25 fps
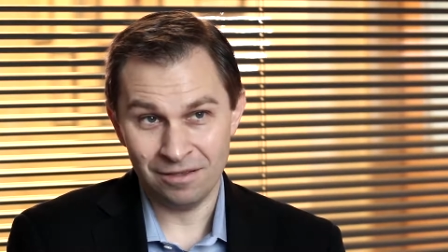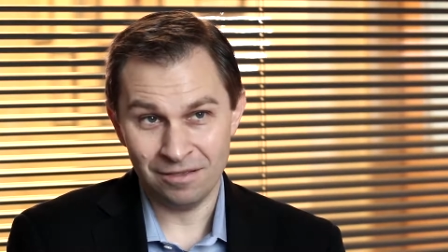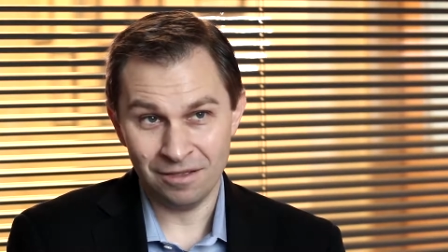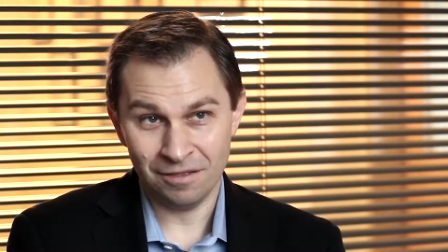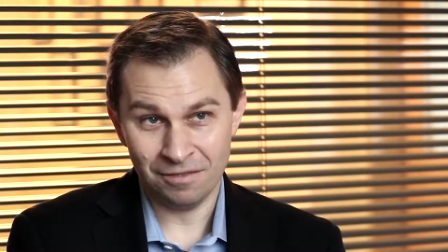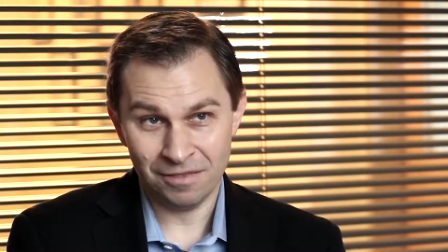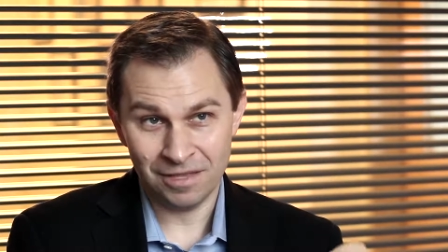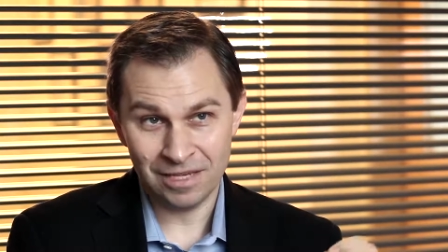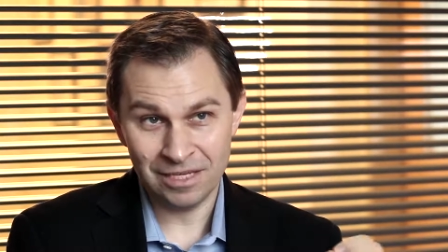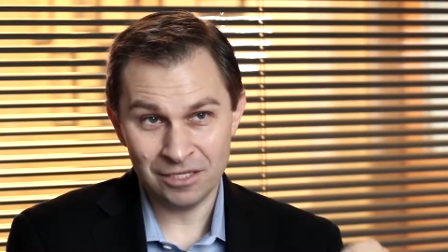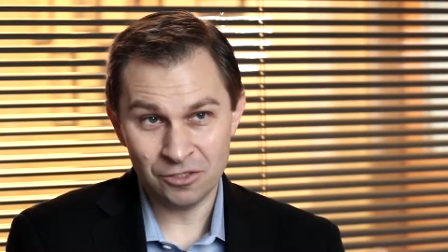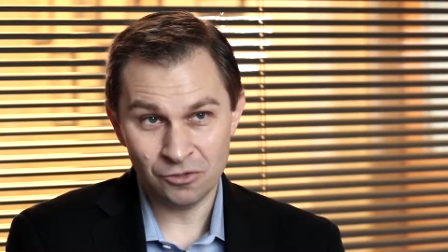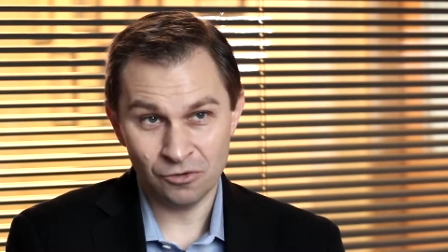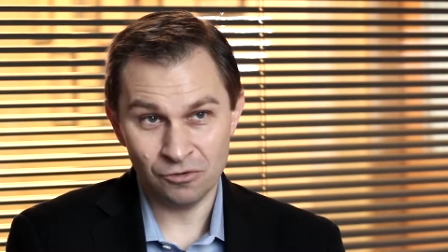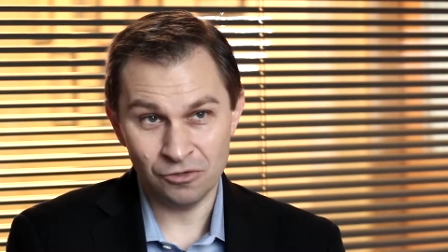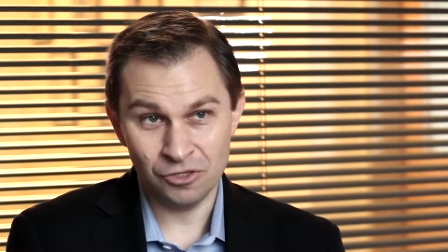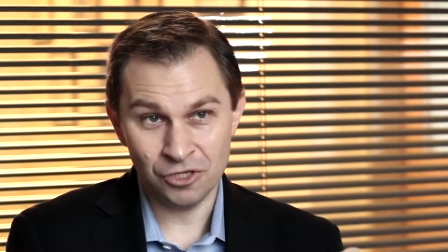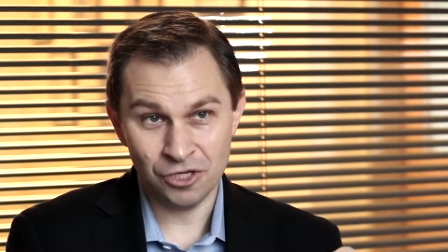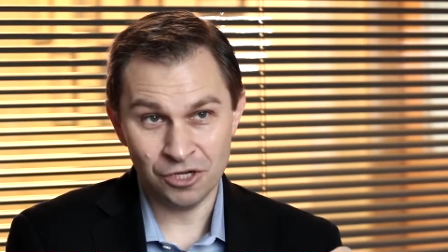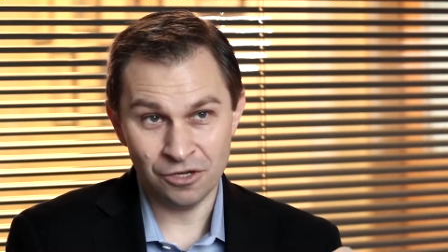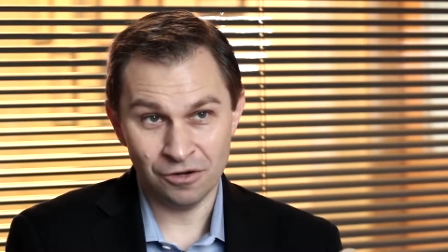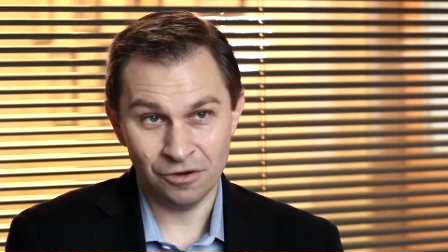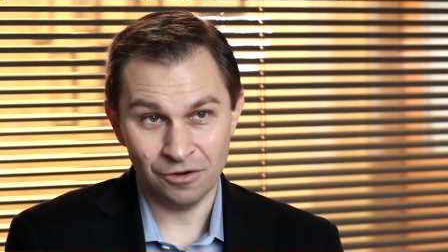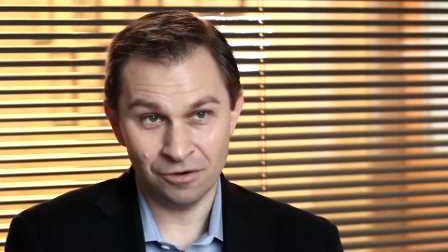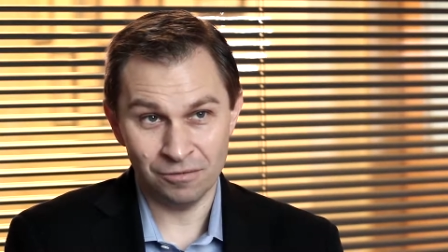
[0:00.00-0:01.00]
that these two
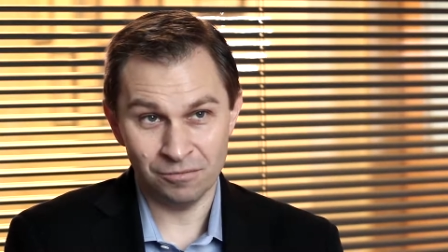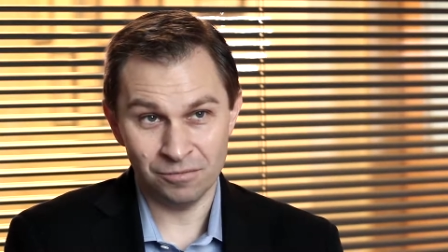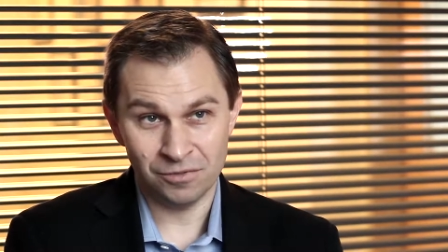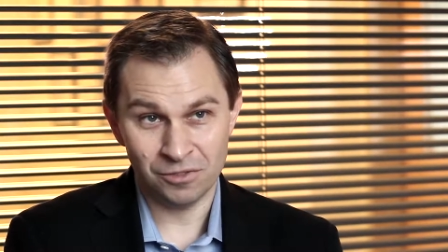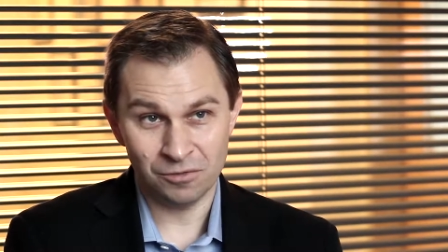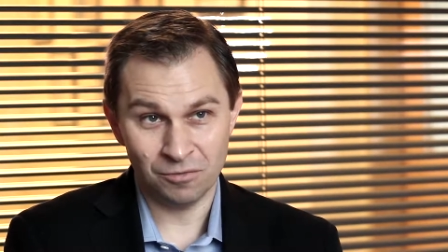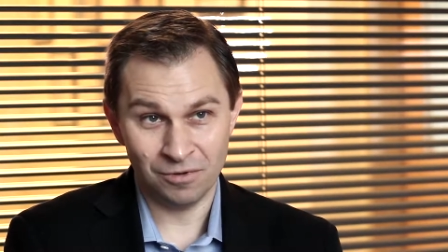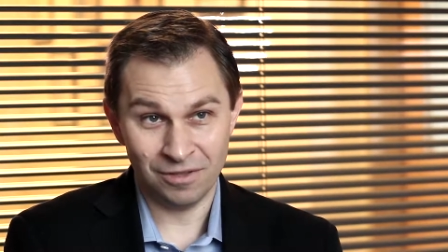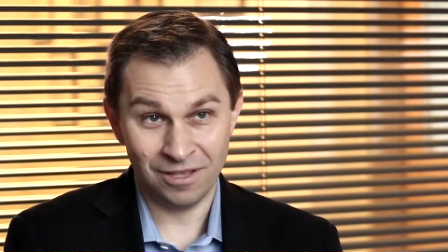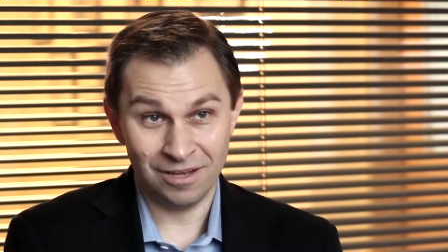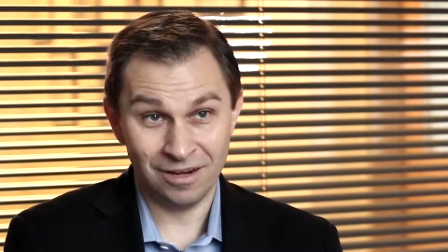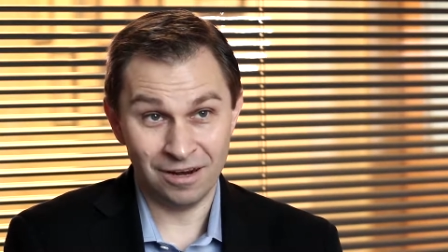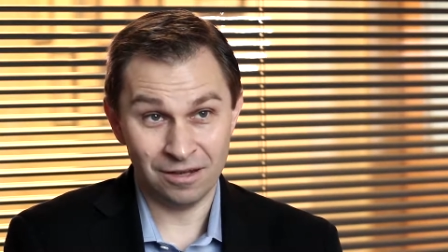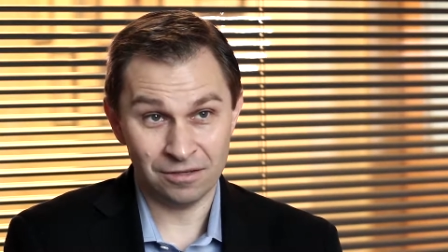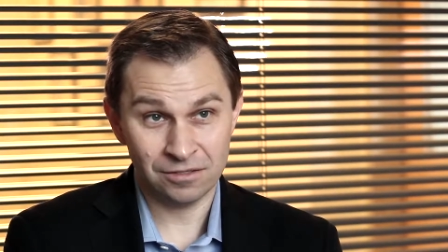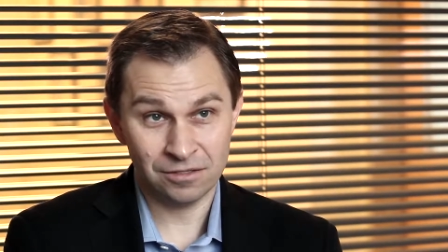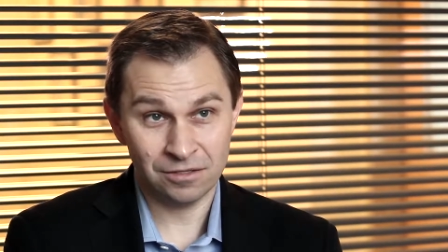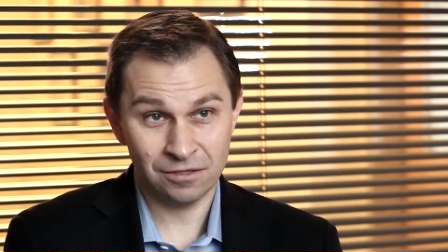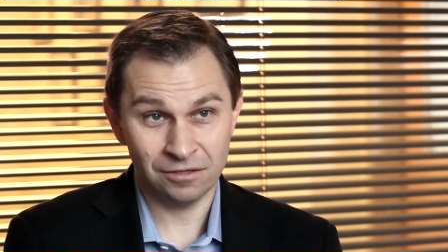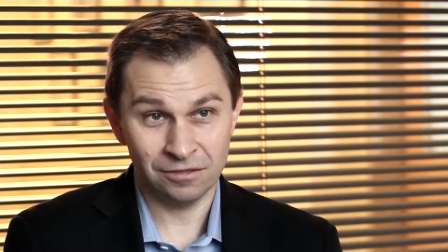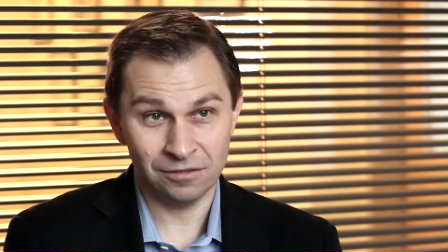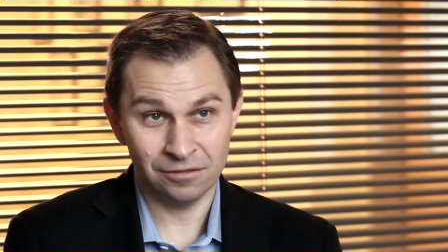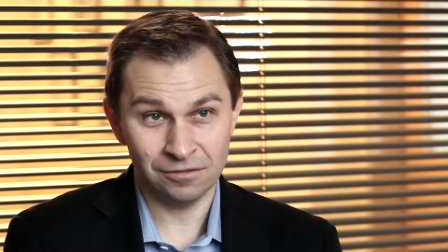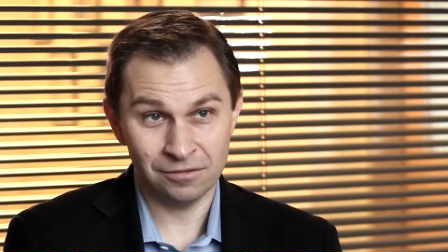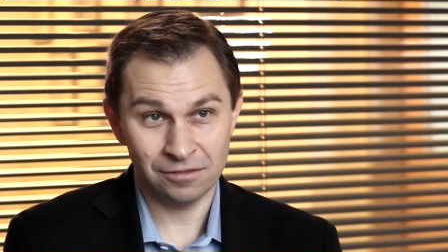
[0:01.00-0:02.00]
genomes within our
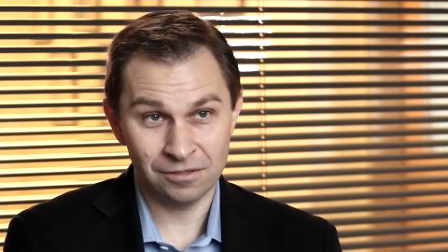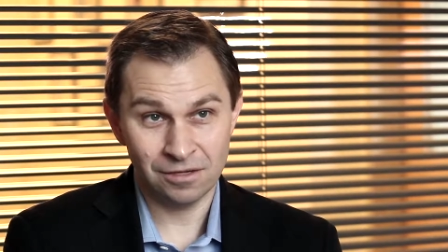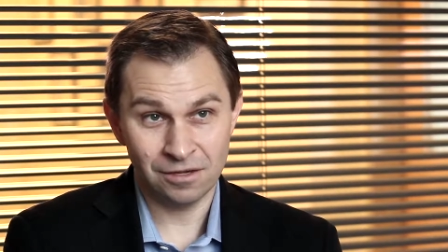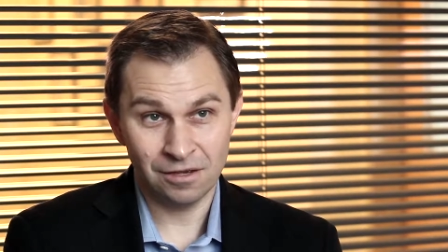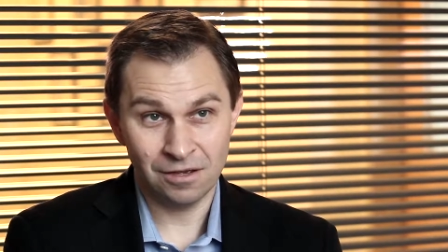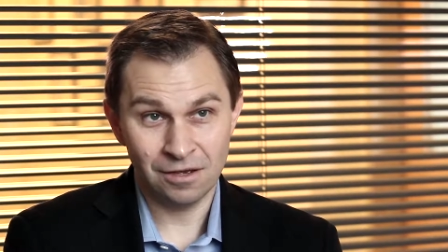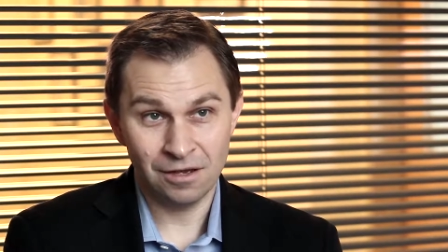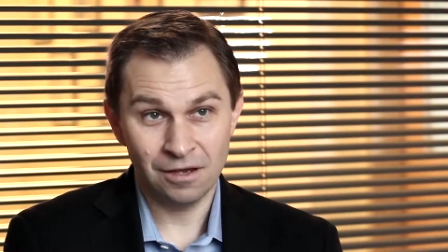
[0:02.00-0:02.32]
cells